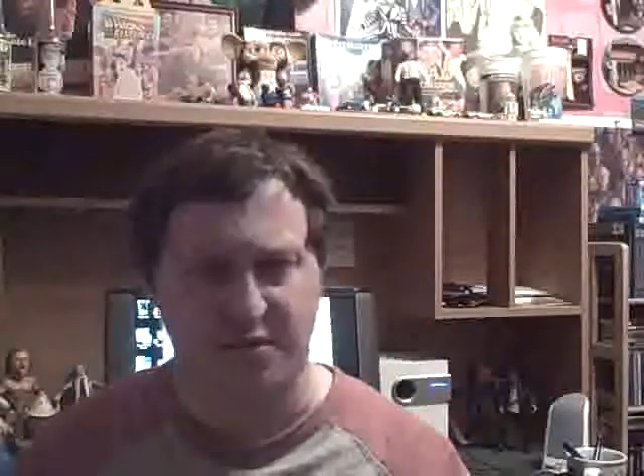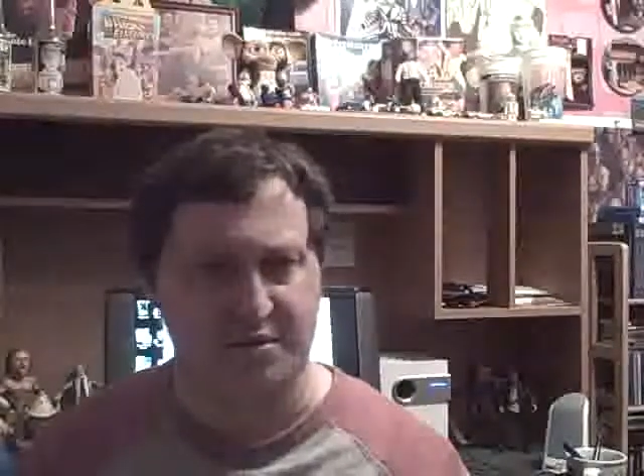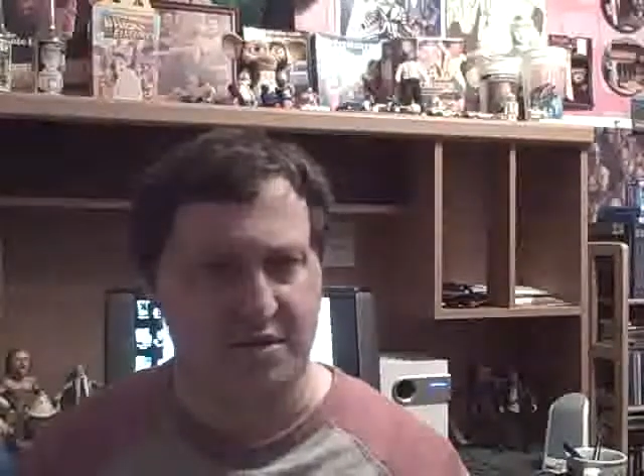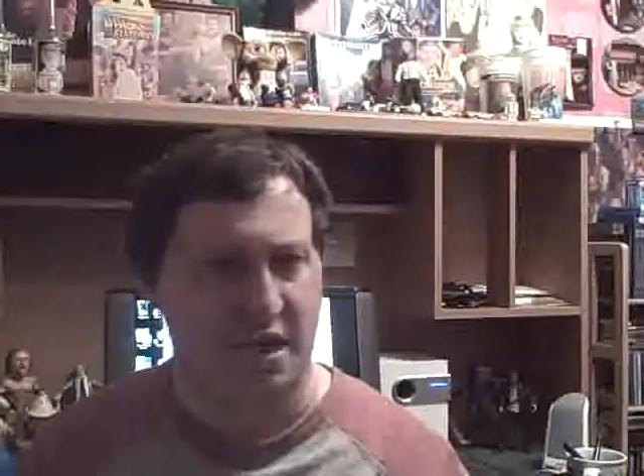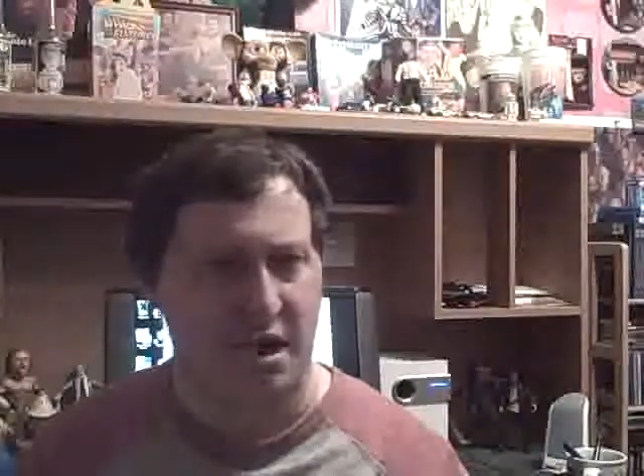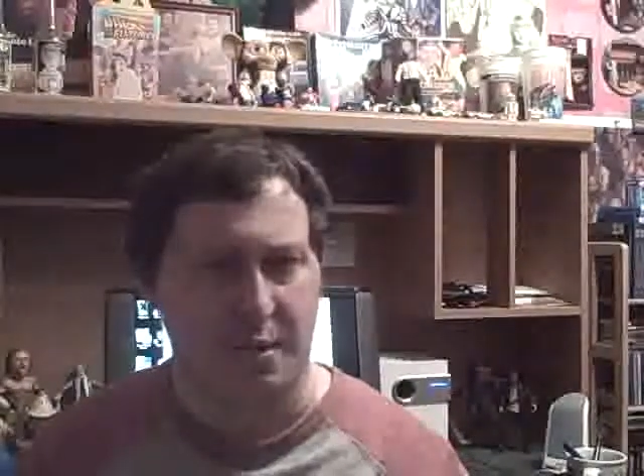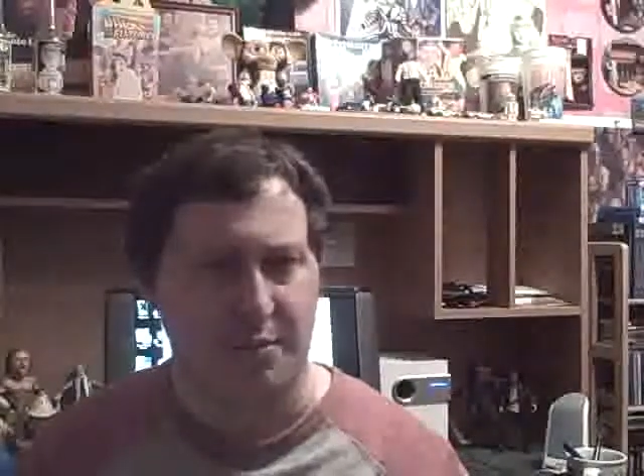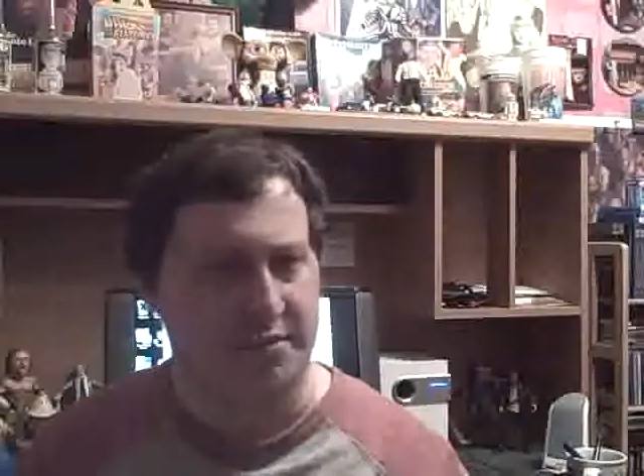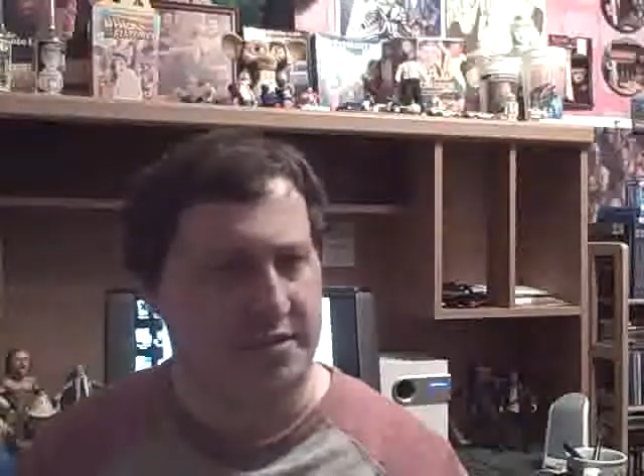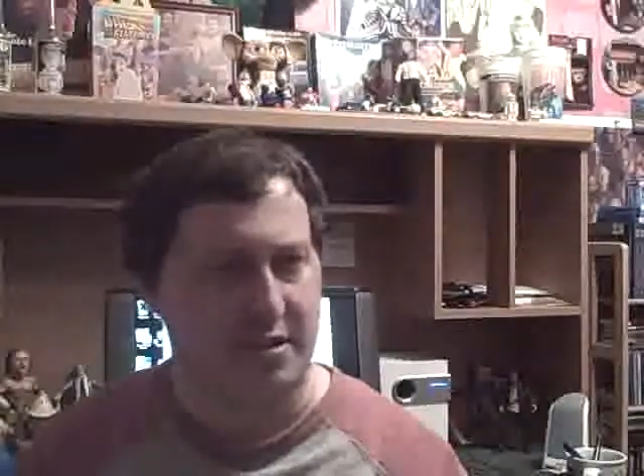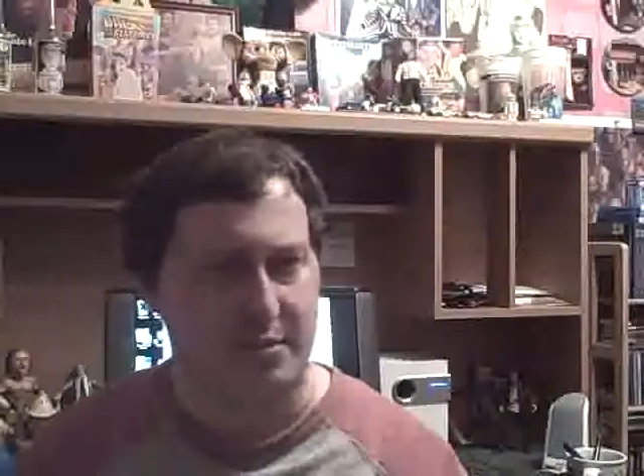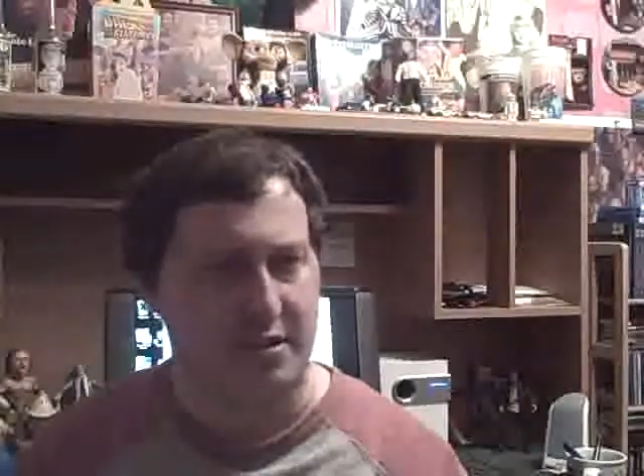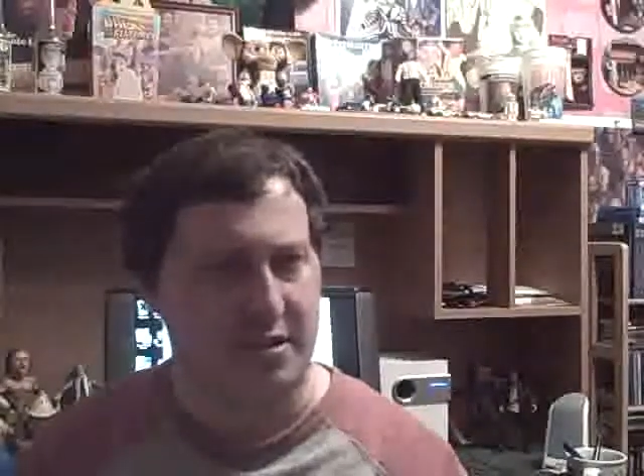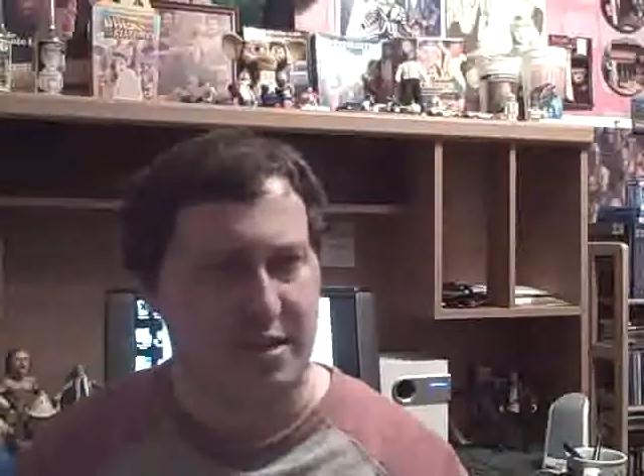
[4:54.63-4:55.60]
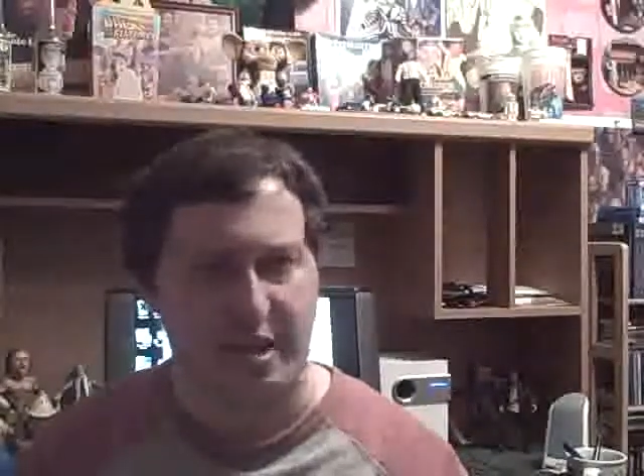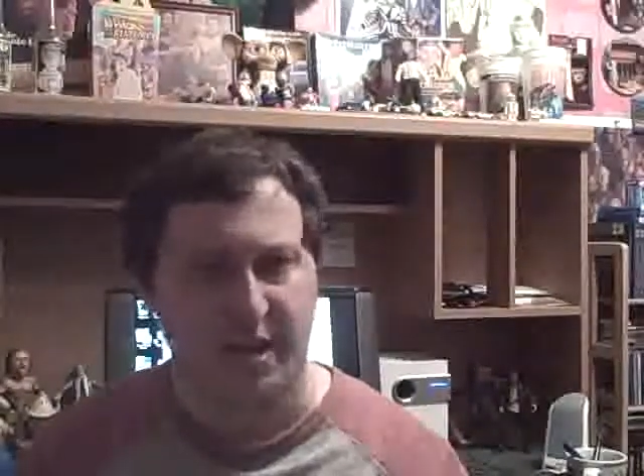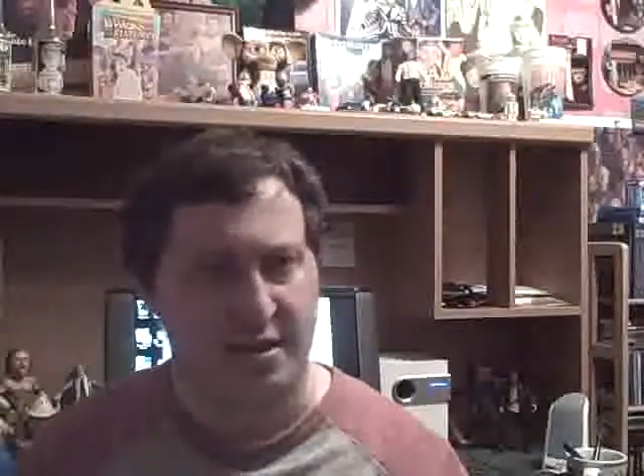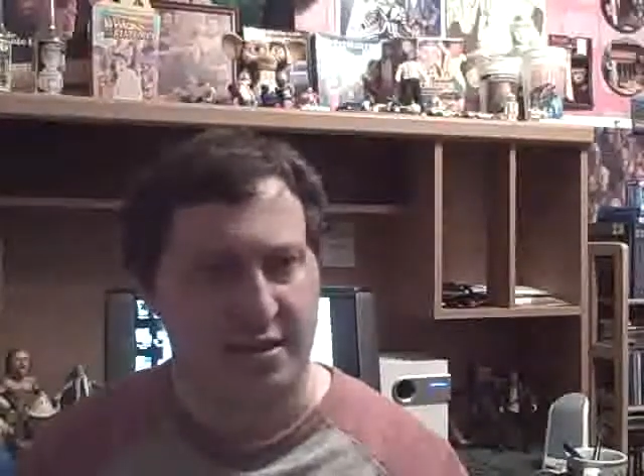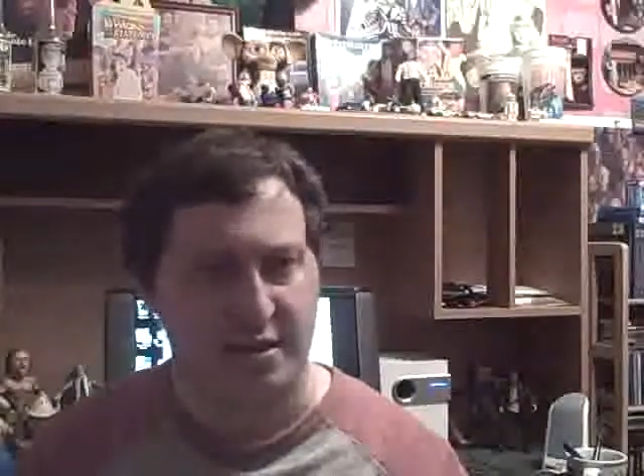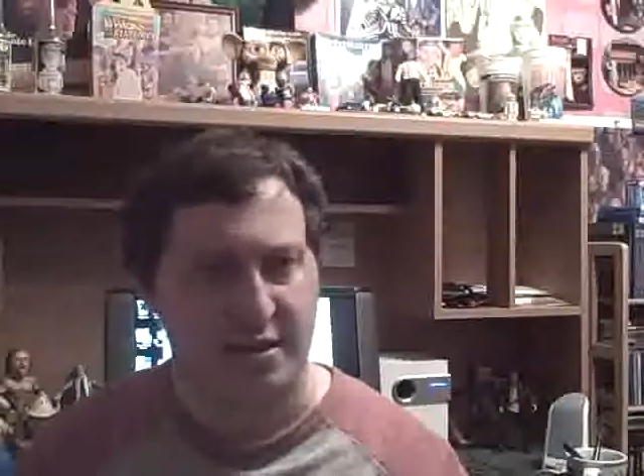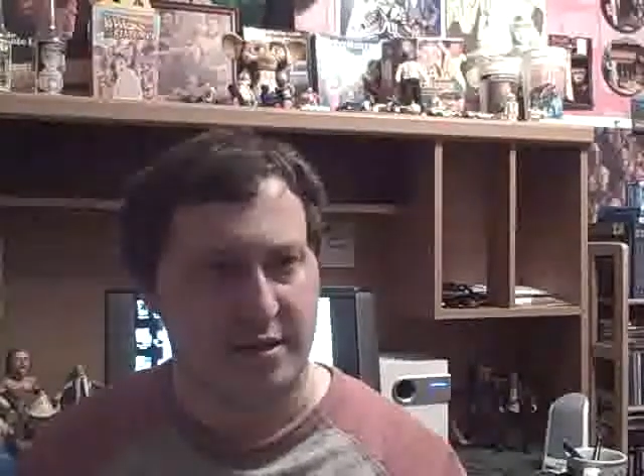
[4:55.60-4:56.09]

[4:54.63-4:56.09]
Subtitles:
job or something like that,